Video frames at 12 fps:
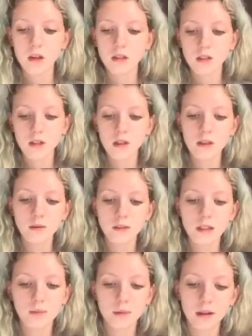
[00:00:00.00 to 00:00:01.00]
So then there was
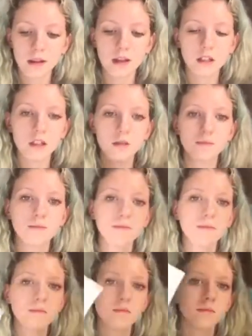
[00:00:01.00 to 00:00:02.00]
this bit at the end,
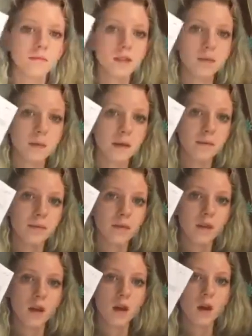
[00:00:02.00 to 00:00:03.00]
this bit,
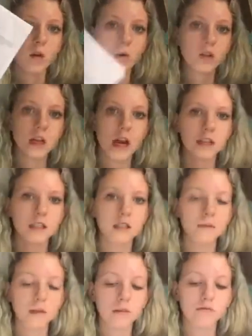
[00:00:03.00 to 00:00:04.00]
which
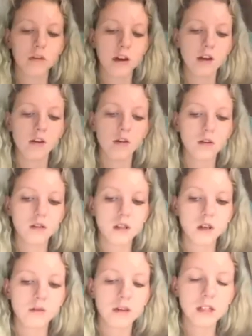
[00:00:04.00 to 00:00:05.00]
hadn't been written on,
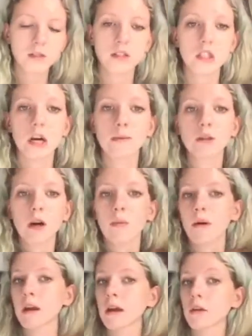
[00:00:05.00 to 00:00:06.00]
so the rest of it was typed
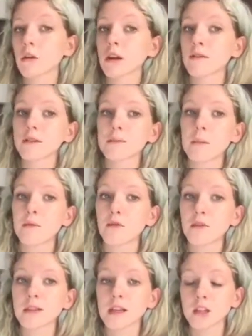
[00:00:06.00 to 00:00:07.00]
up and it got given to me
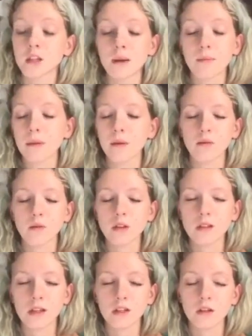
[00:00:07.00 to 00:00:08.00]
before
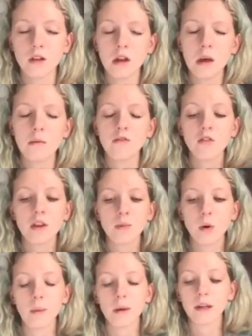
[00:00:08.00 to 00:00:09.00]
before the
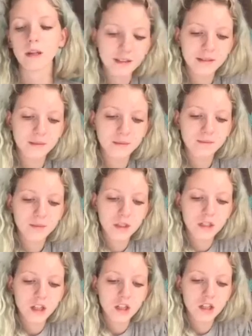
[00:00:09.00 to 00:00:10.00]
appointment.
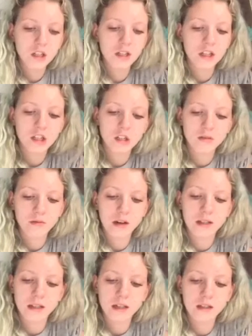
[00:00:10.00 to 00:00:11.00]
Discussion issues
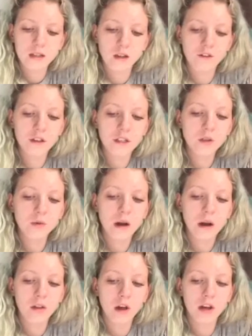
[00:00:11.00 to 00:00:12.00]
arising. So physical
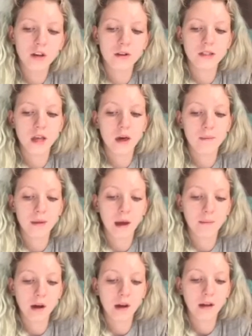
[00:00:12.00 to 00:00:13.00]
health under a certain
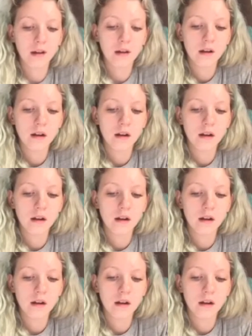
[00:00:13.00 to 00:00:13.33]
BMI,